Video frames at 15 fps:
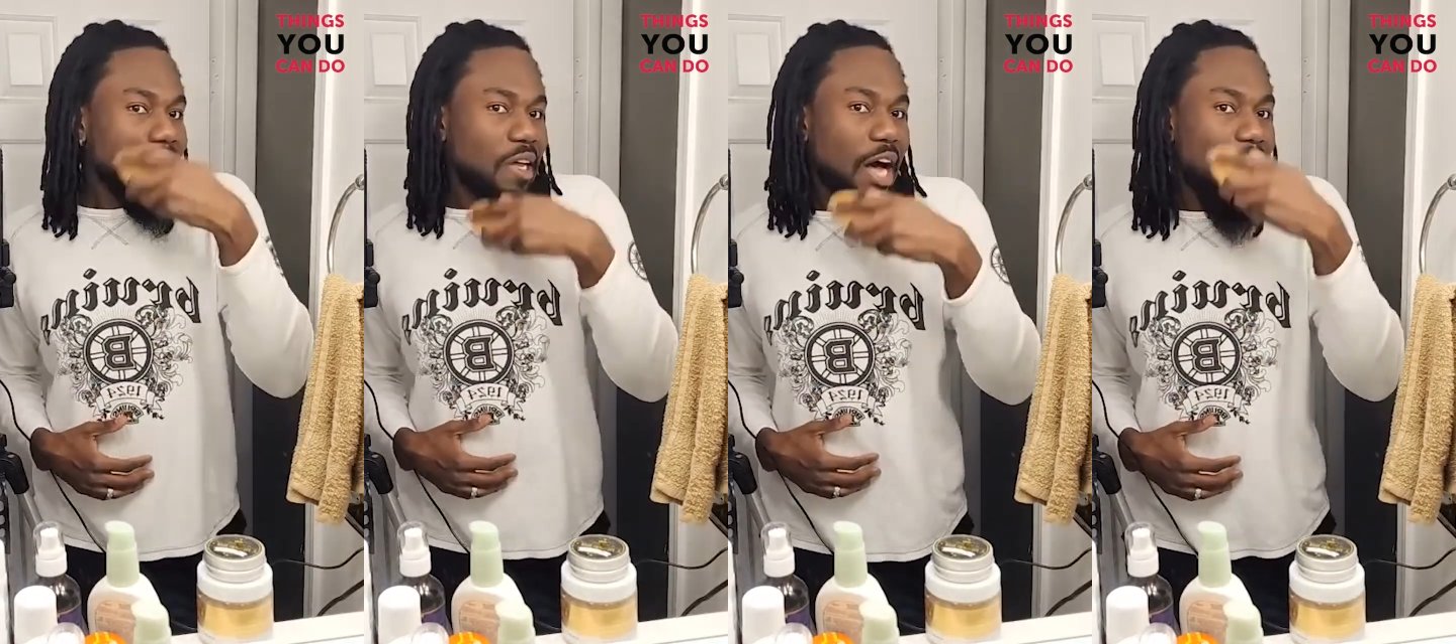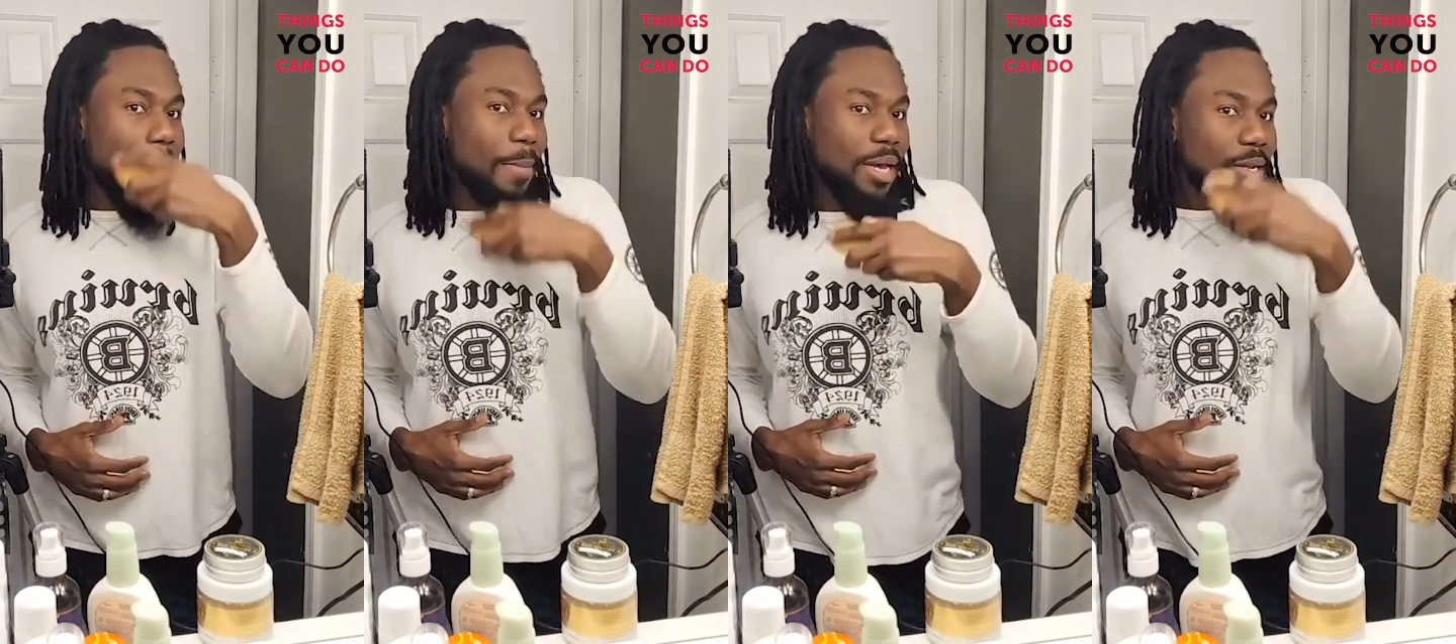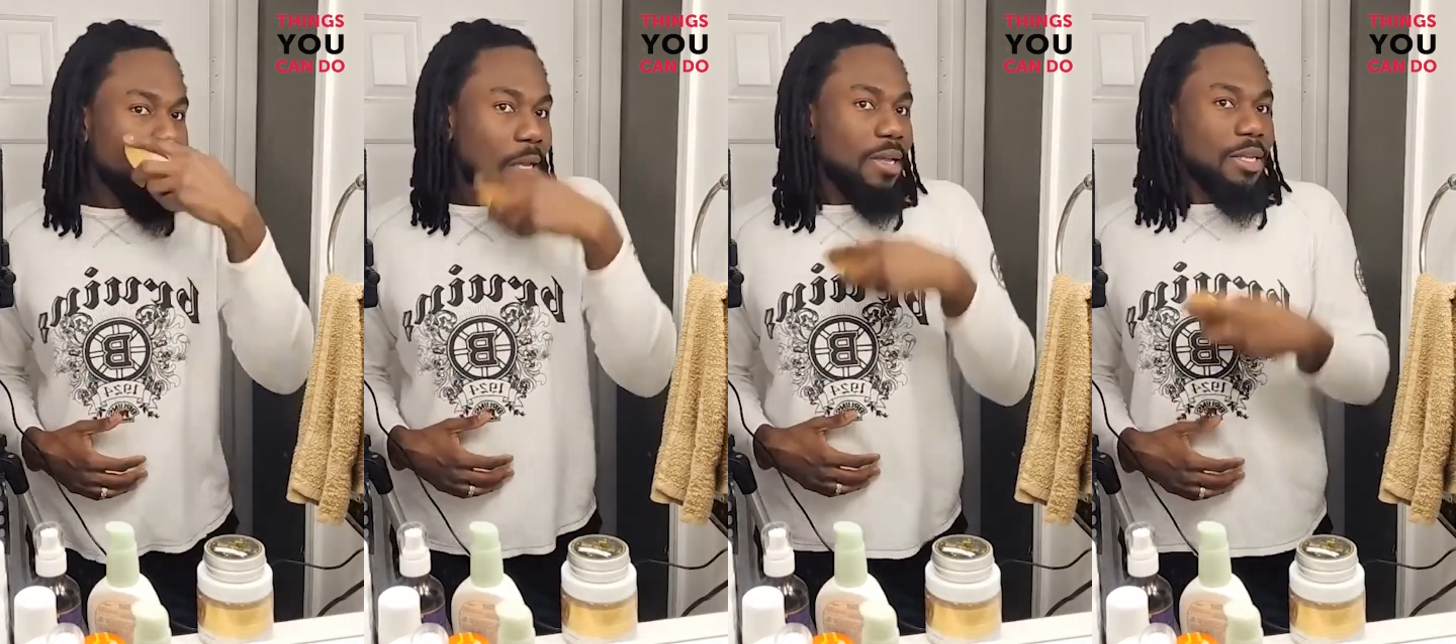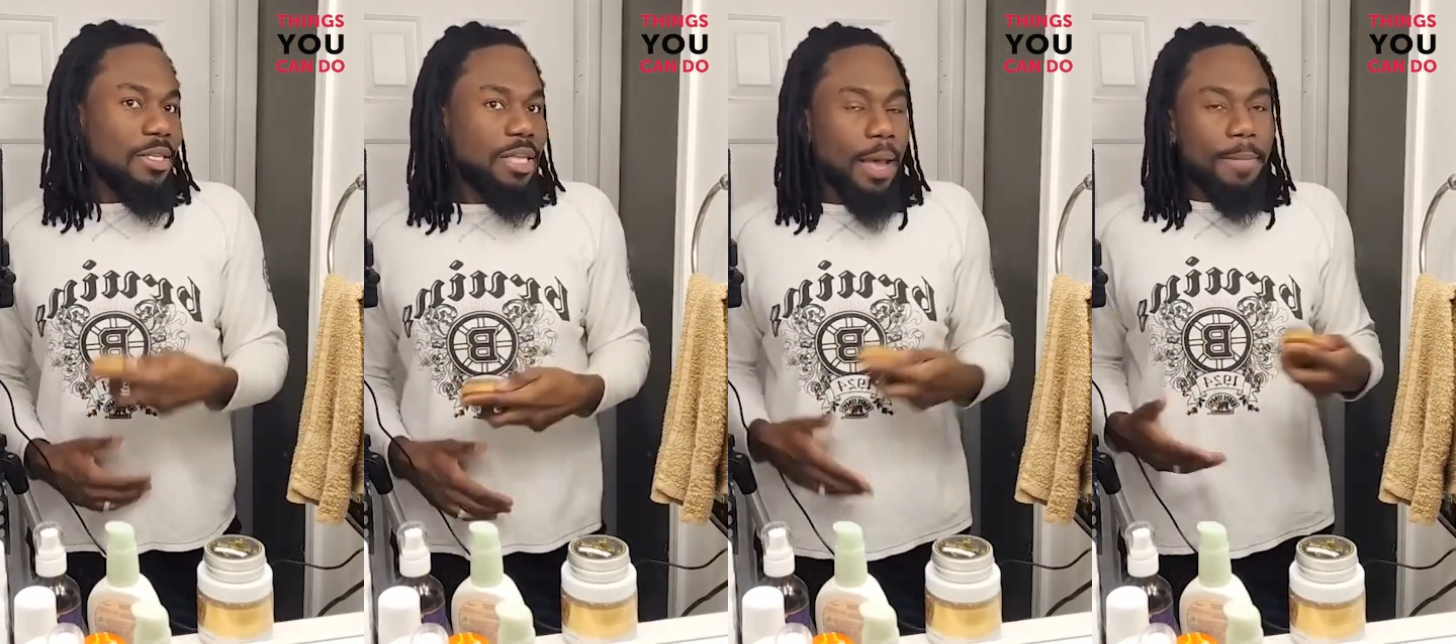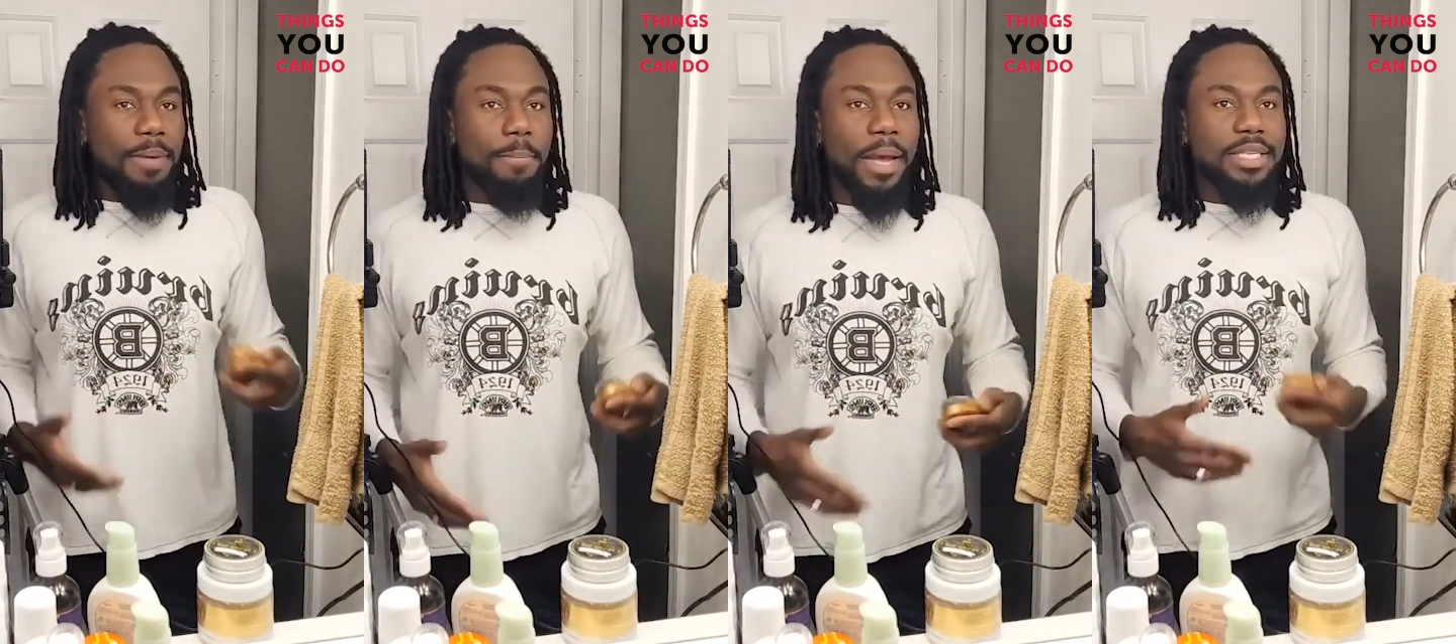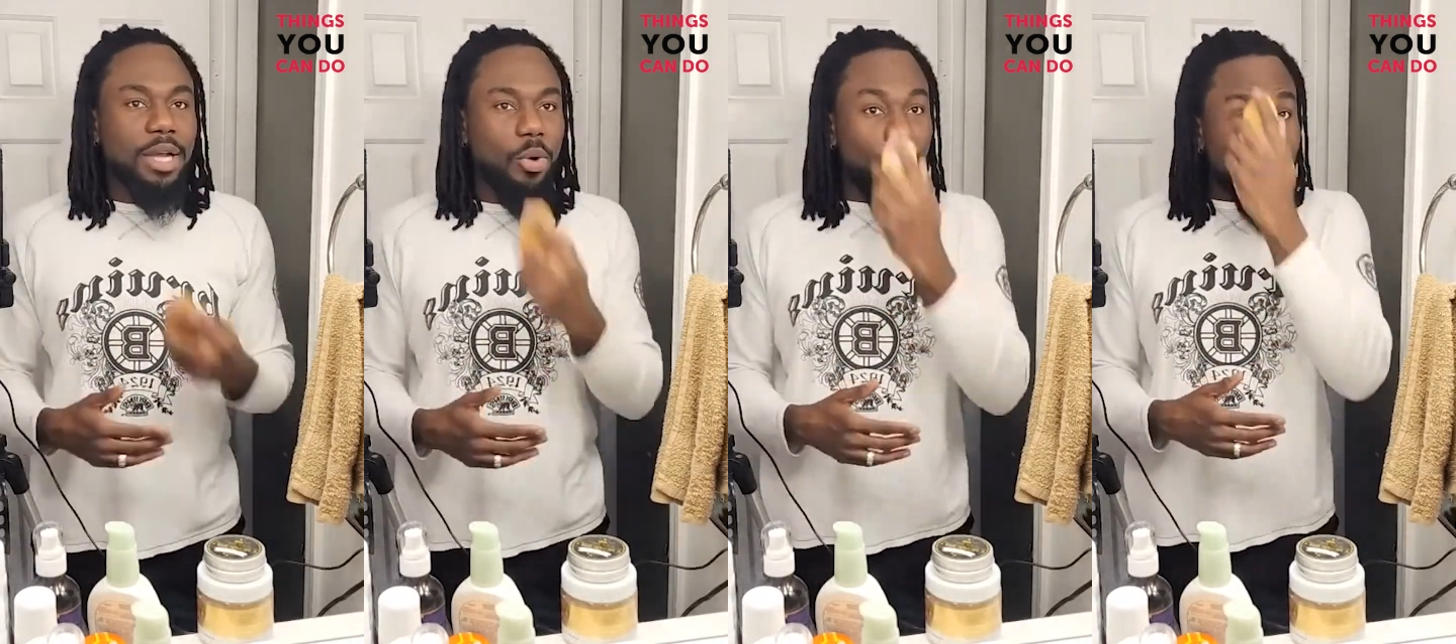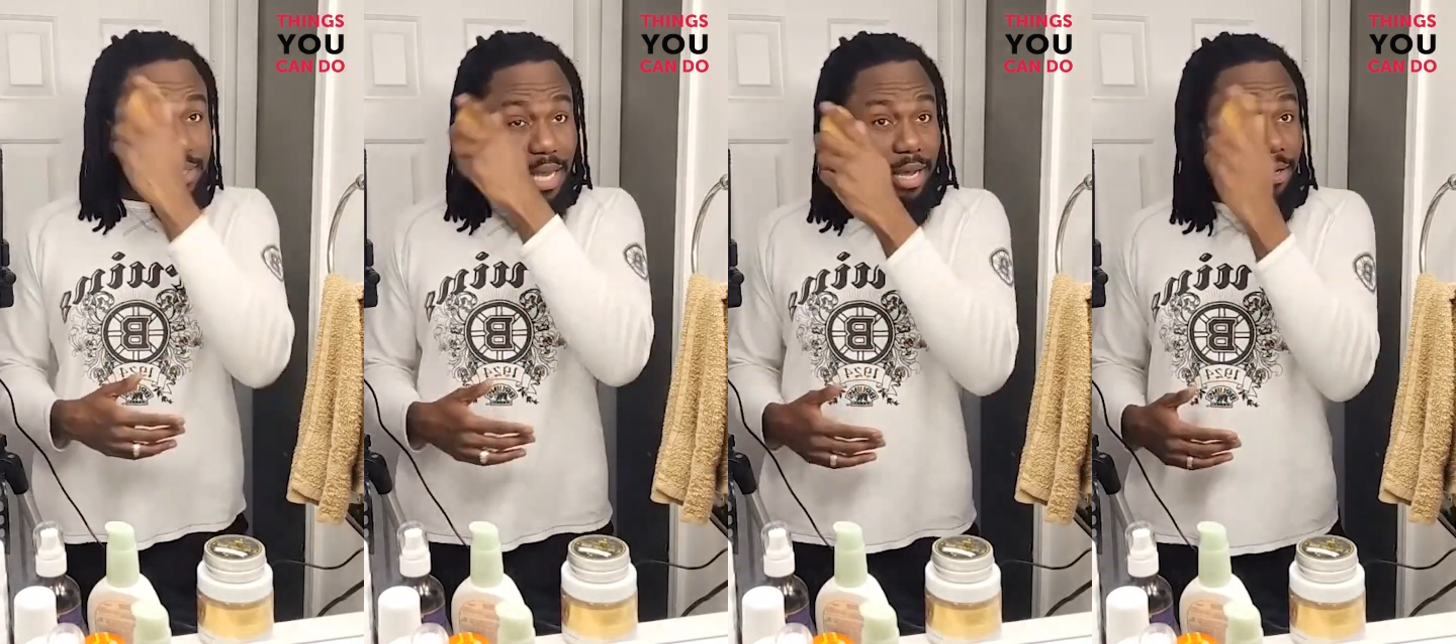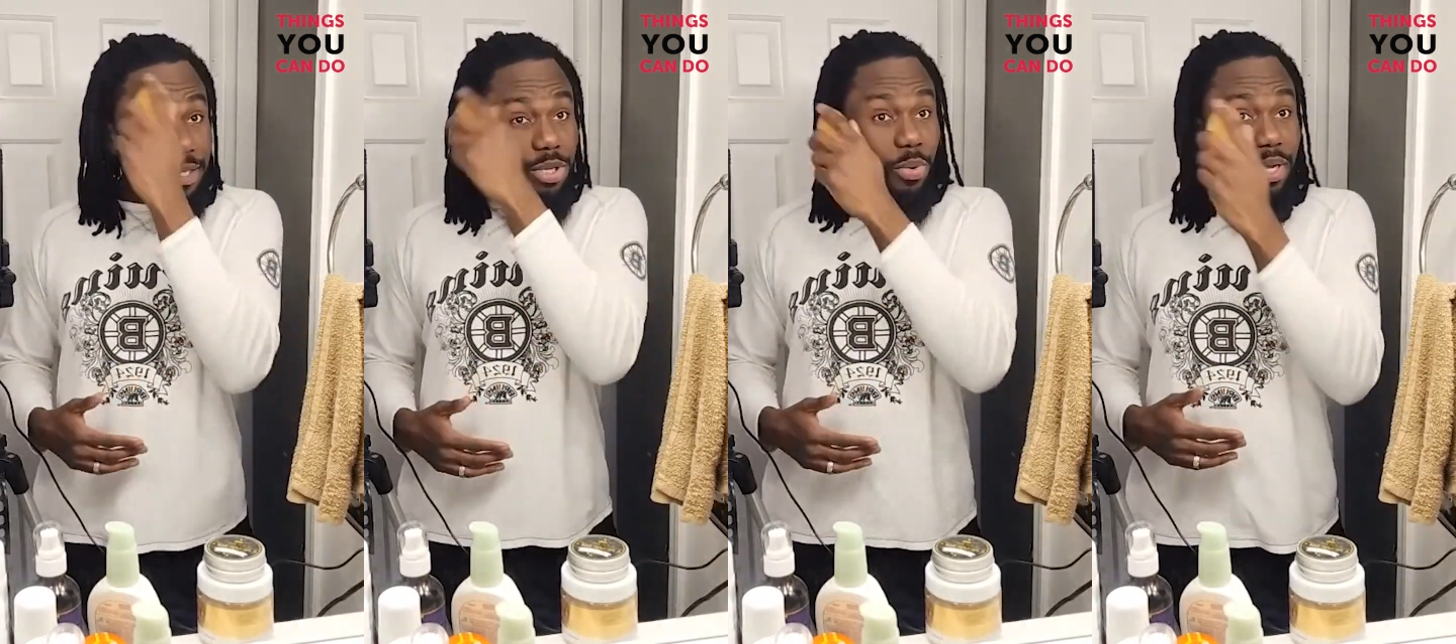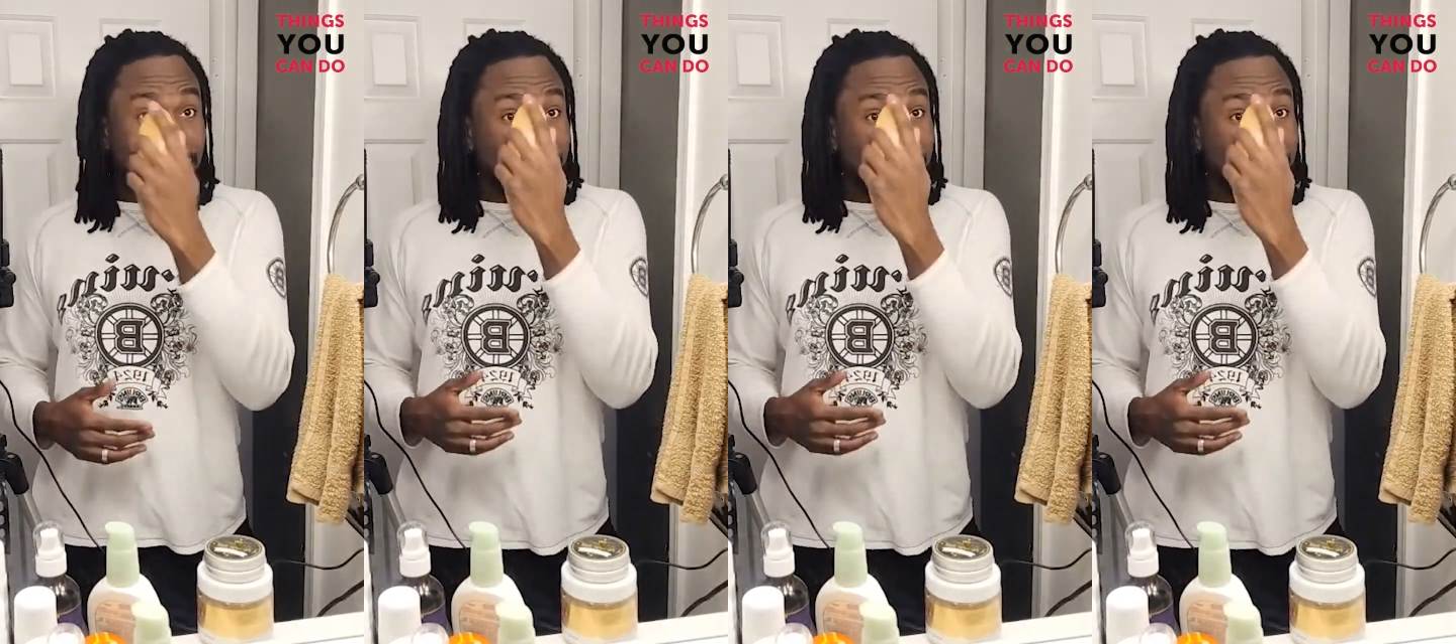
Comment, tell me better ways I could do it,